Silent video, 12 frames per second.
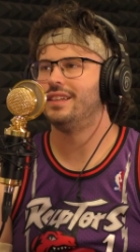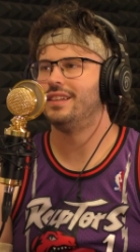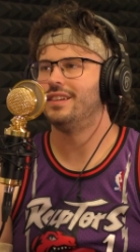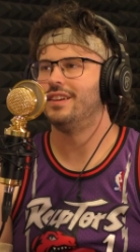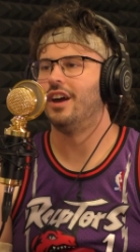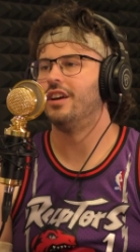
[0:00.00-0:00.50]

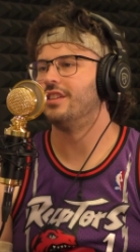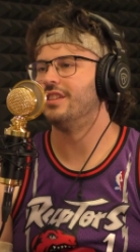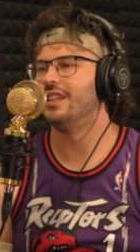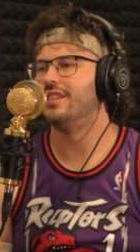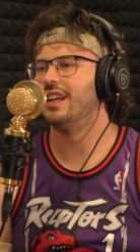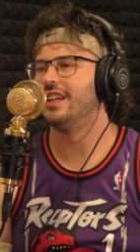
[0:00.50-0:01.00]

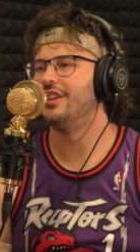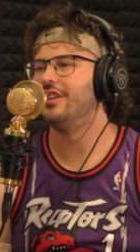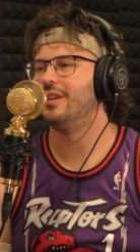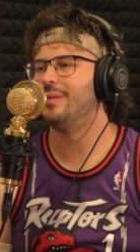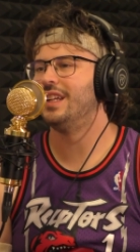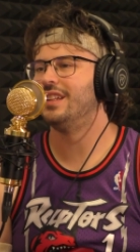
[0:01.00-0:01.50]
ugly. Like you know what
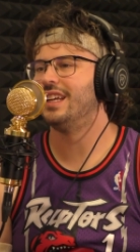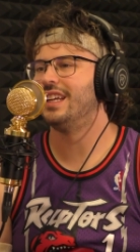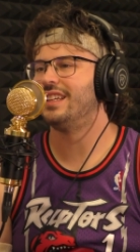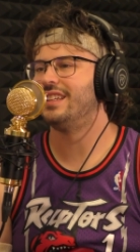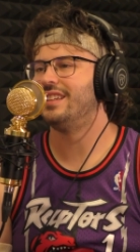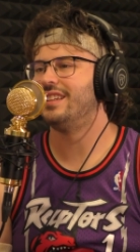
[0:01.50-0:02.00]
I mean? Like
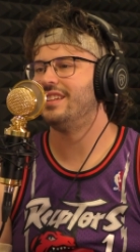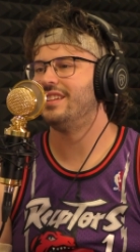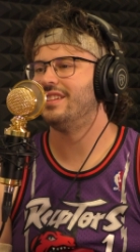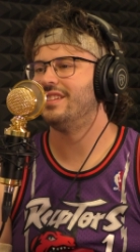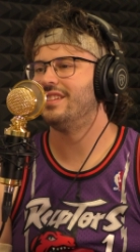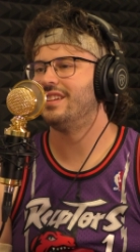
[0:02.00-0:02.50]

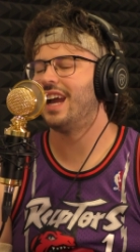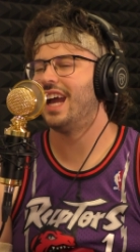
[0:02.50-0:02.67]
yeah,